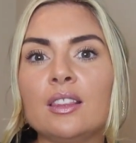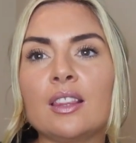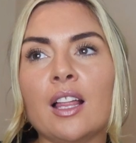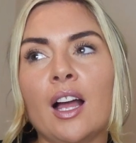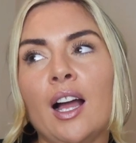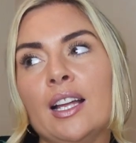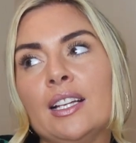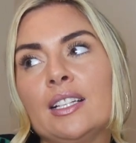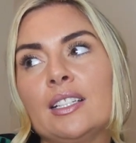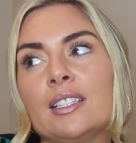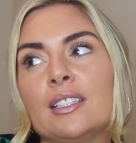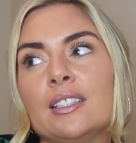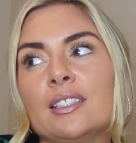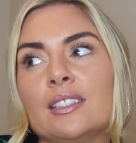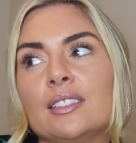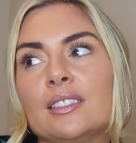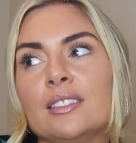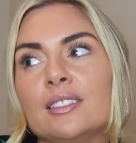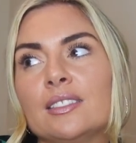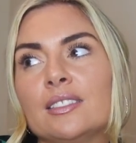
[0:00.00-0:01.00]
Like,
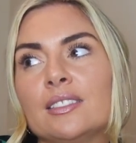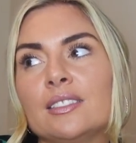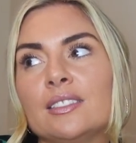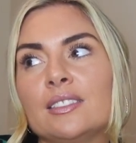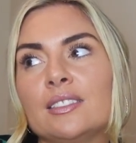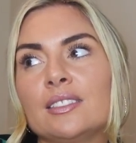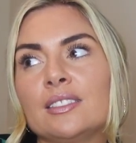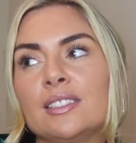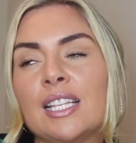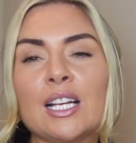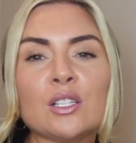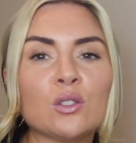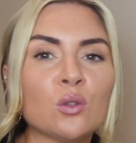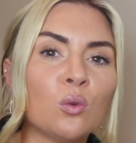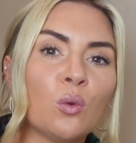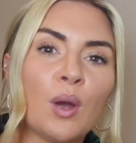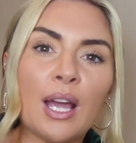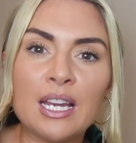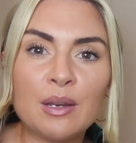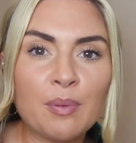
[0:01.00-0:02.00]
that's
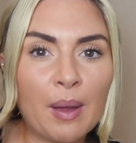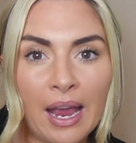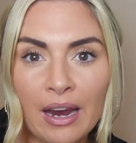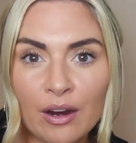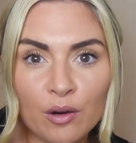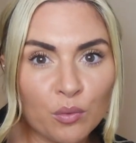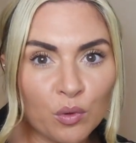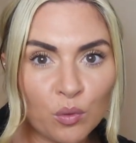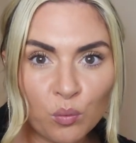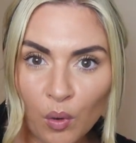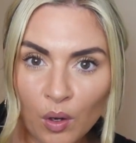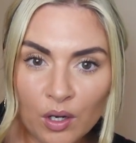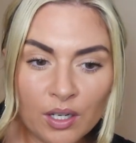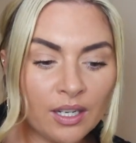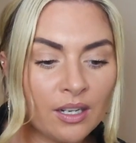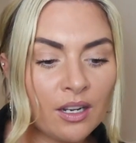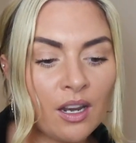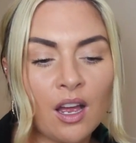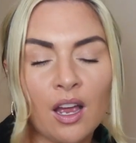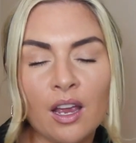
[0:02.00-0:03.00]
all any parent would want
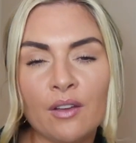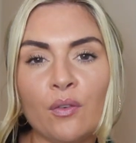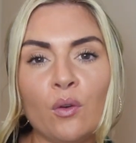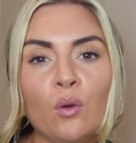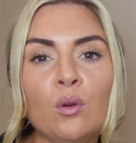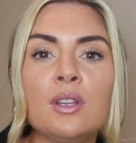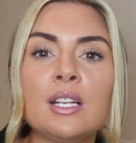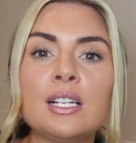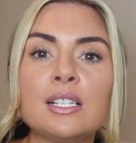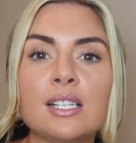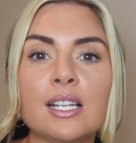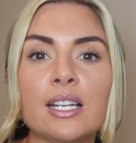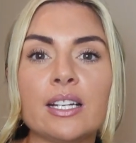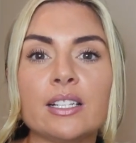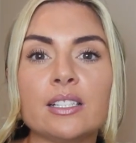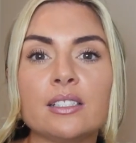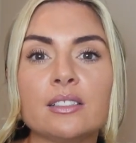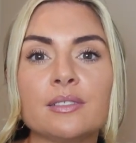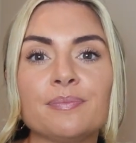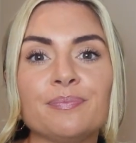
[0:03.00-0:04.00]
in life. All these
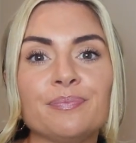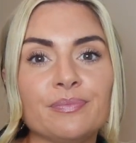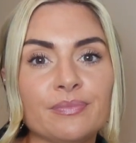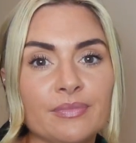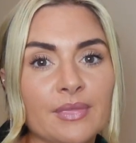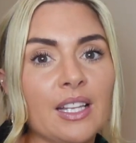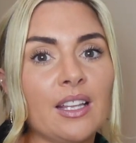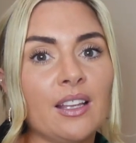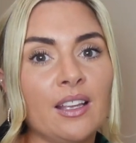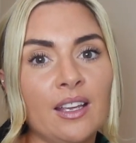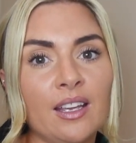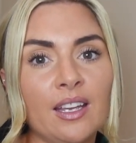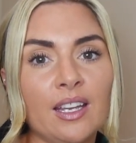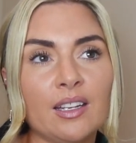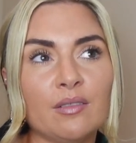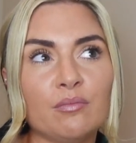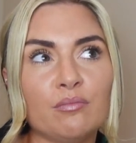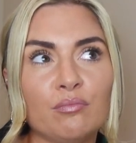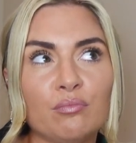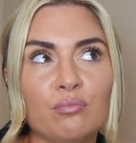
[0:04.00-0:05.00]
things hit
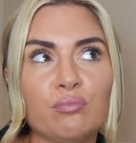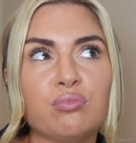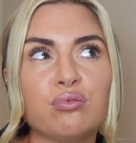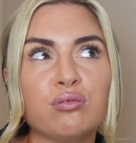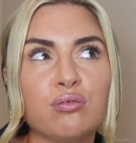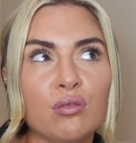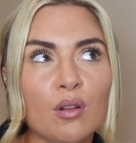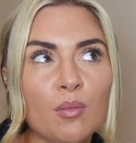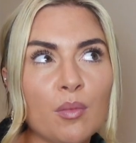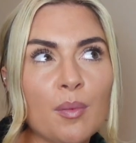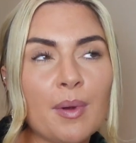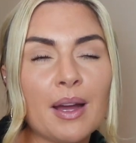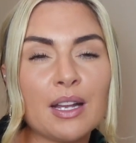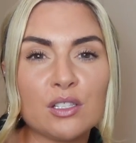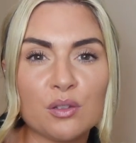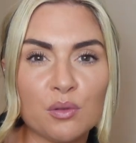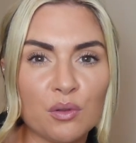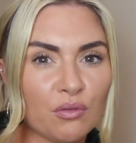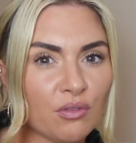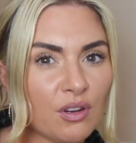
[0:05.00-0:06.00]
it probably
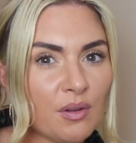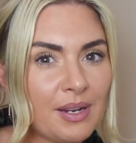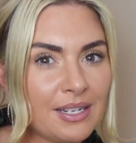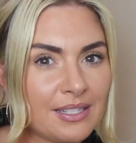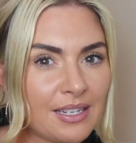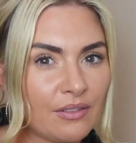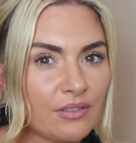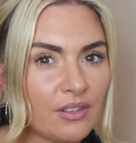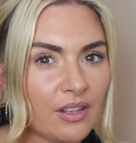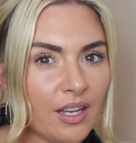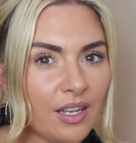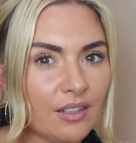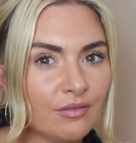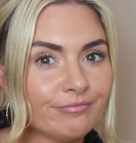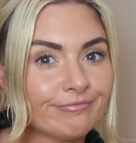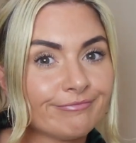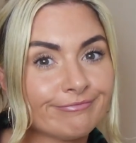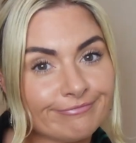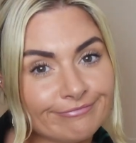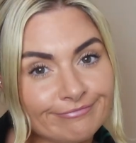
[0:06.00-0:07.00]
about 2 or 3 weeks after
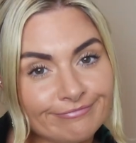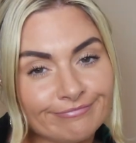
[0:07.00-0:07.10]
that.